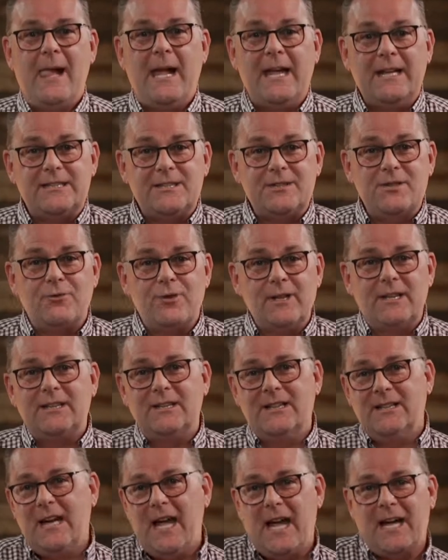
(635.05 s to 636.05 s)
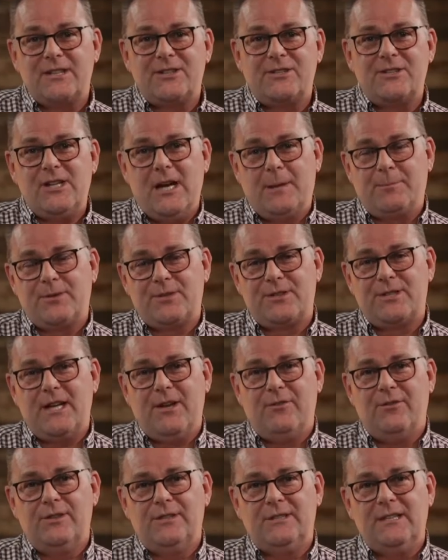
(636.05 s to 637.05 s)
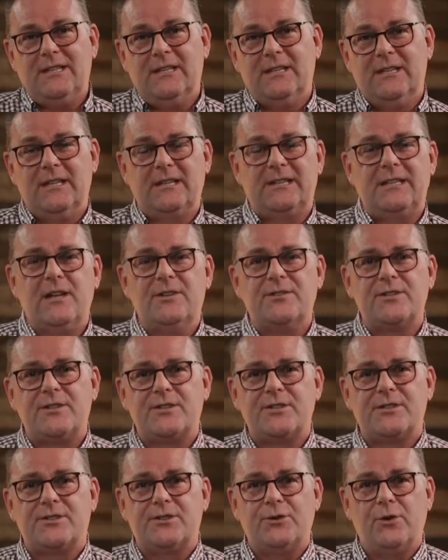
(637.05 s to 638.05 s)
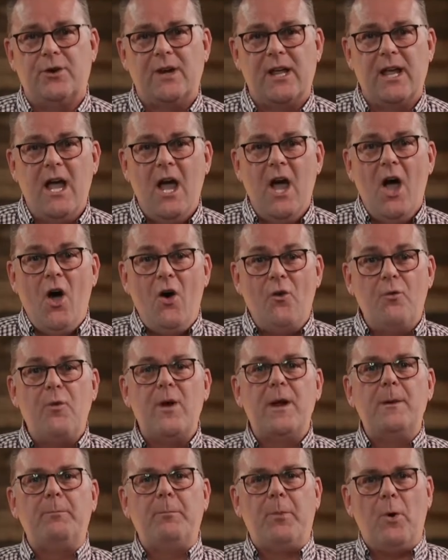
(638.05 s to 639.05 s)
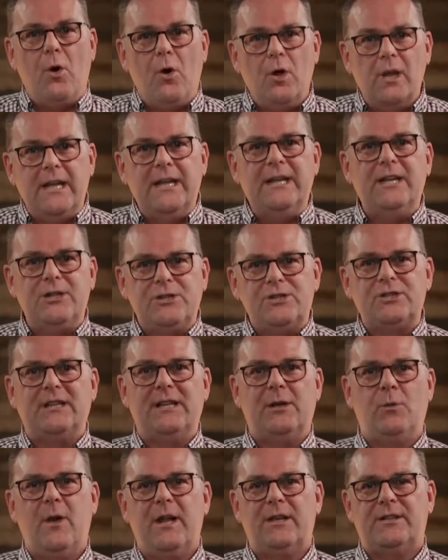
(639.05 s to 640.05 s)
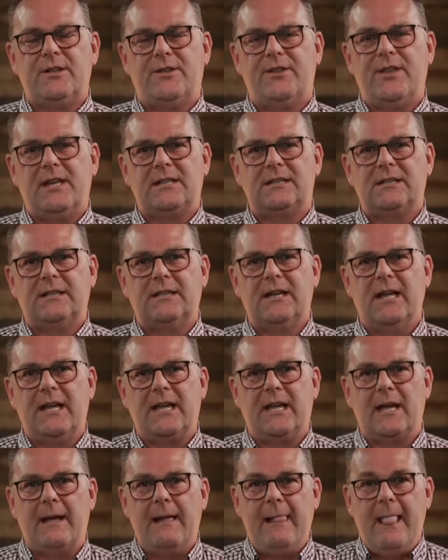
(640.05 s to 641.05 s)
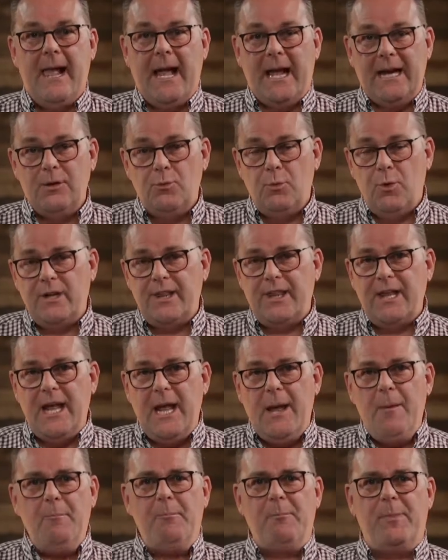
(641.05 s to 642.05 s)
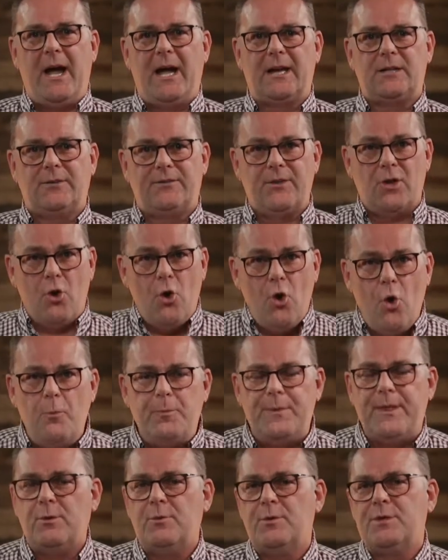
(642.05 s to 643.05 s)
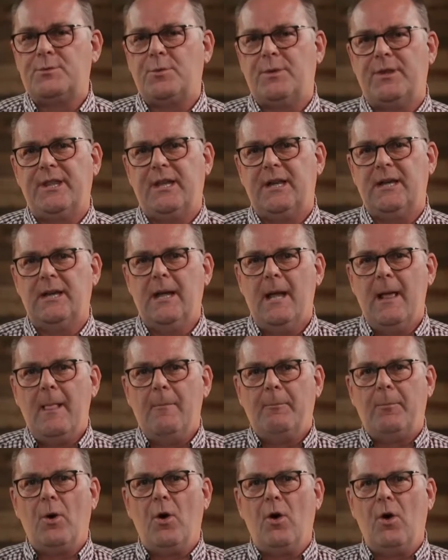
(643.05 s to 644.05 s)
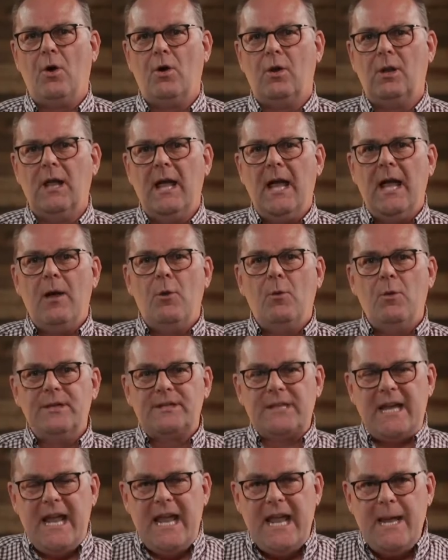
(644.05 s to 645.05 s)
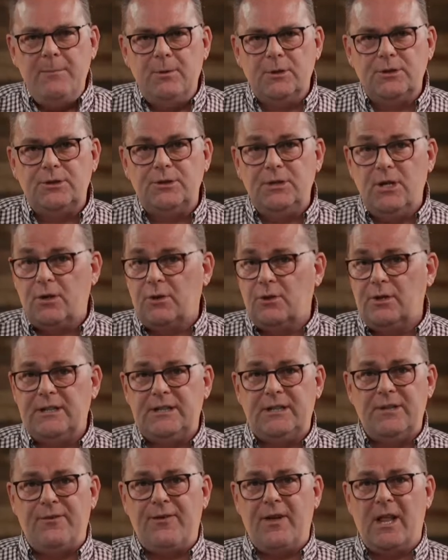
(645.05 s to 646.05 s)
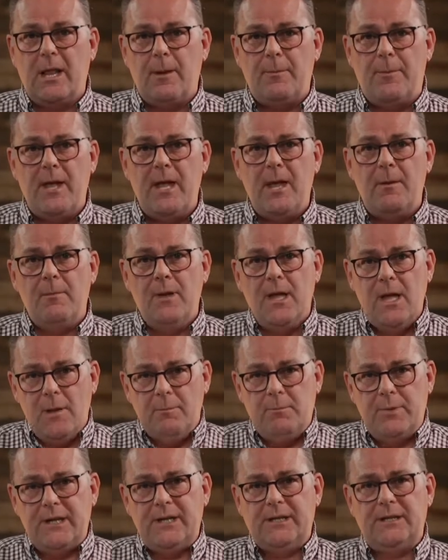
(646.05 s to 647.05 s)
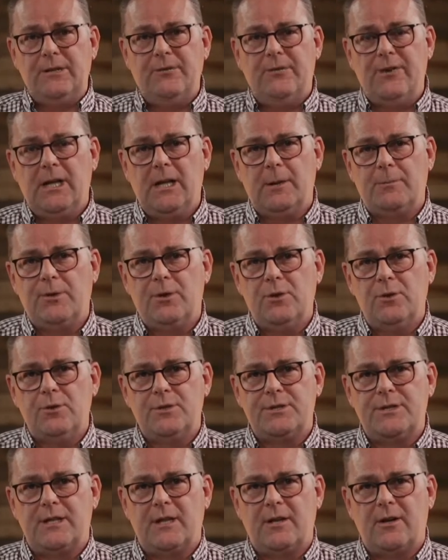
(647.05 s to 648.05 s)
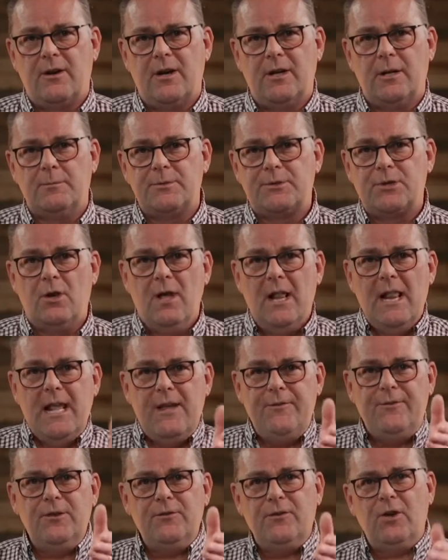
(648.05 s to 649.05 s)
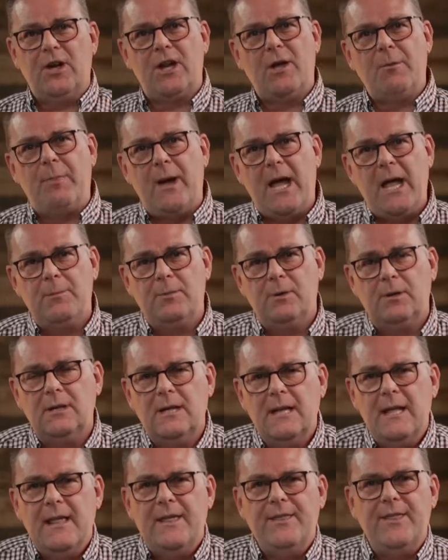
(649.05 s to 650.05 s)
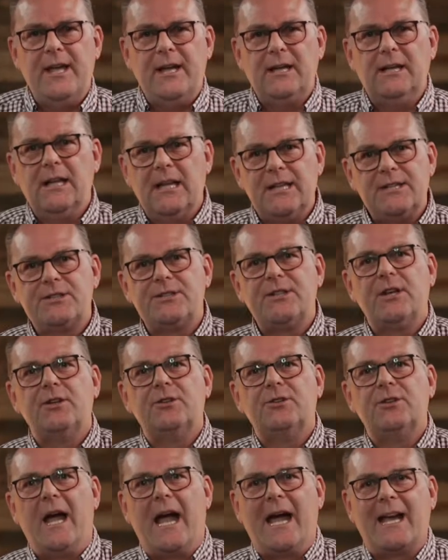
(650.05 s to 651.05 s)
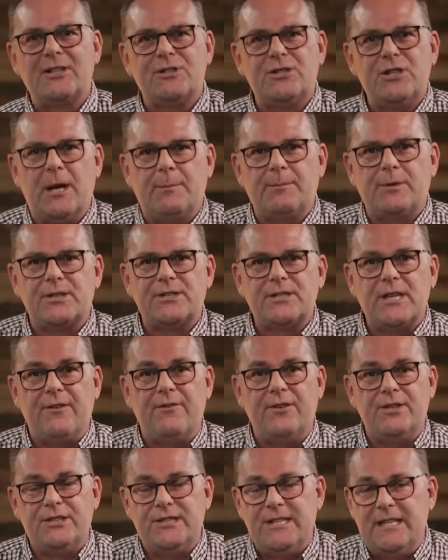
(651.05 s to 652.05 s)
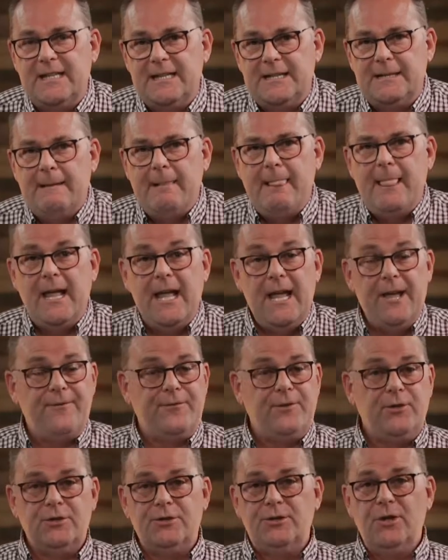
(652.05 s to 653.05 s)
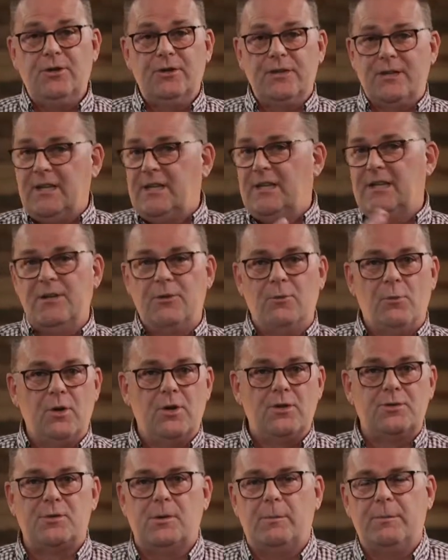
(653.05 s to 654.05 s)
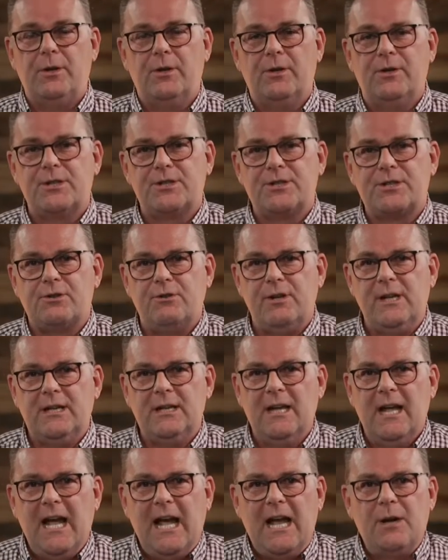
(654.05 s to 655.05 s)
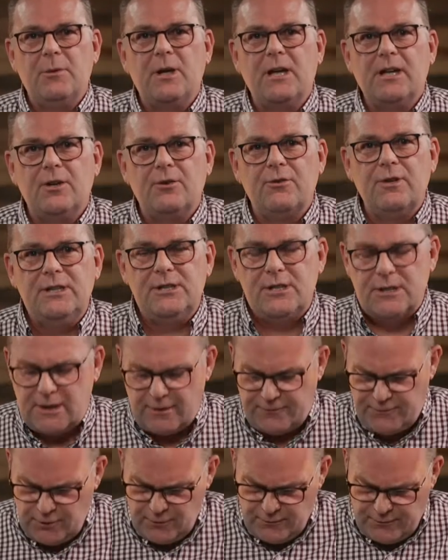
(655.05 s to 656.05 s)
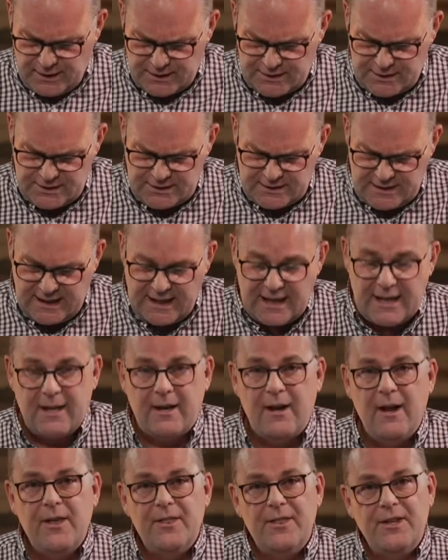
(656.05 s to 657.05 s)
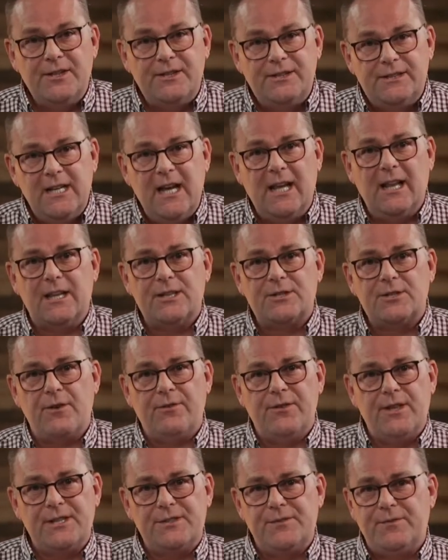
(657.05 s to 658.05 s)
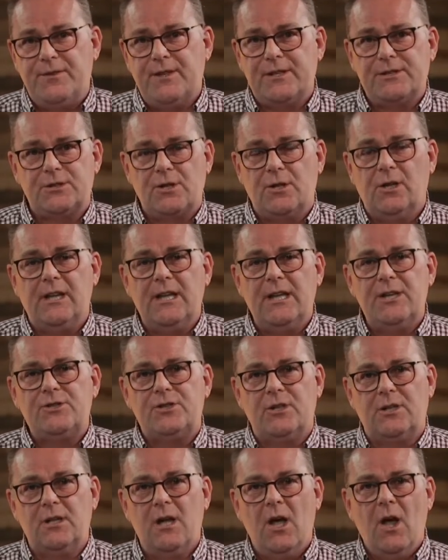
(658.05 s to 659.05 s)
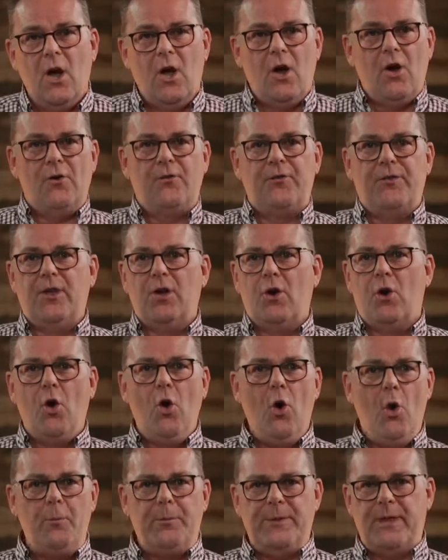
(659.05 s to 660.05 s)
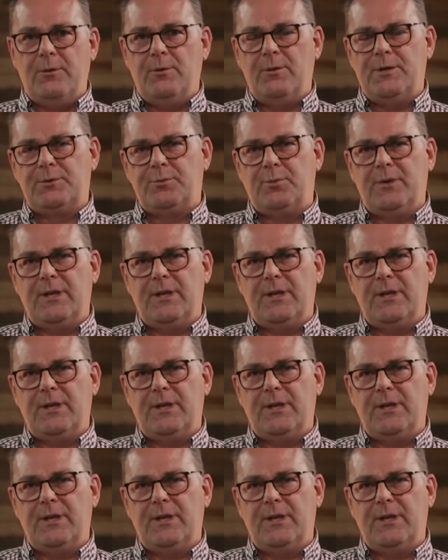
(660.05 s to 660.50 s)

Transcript: It's written in Acts chapter 17, and it tells us the story of when Paul initially went to Thessalonica and what the impact of the hope that was within Paul was able to not only develop him, but it developed those that are around him. So if you've got a Bible, then let's turn to Acts chapter 17. If you don't, then the words will be on the screen. And we're going to read just a few verses together that tell us of this first collision of the hope that was